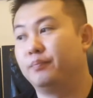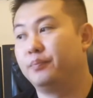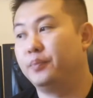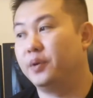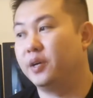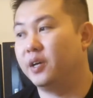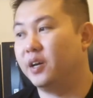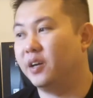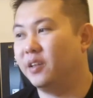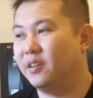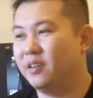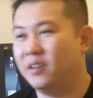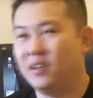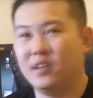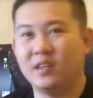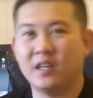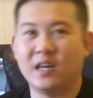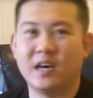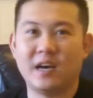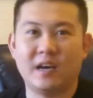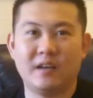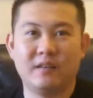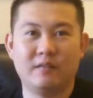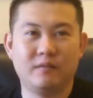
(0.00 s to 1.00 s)
But other than
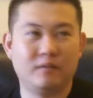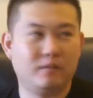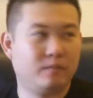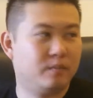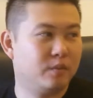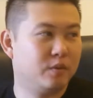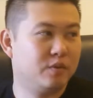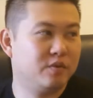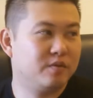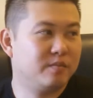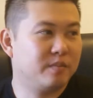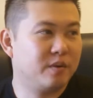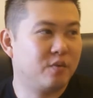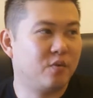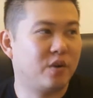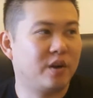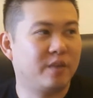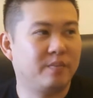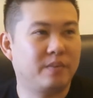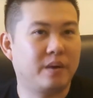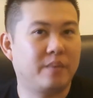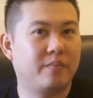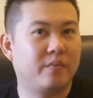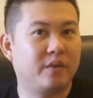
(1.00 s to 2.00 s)
that, most of my
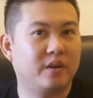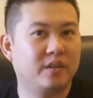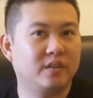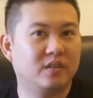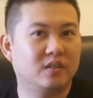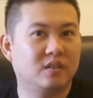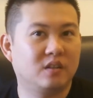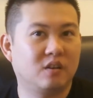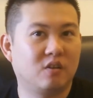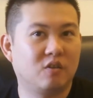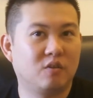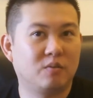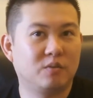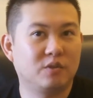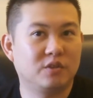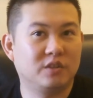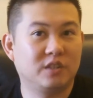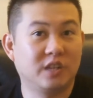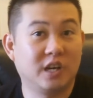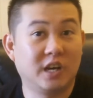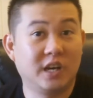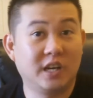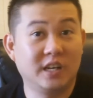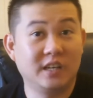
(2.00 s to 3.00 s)
wedding preparations are
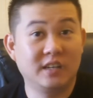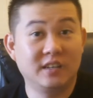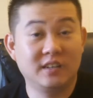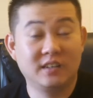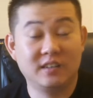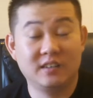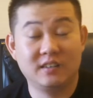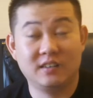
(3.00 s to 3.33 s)
almost done.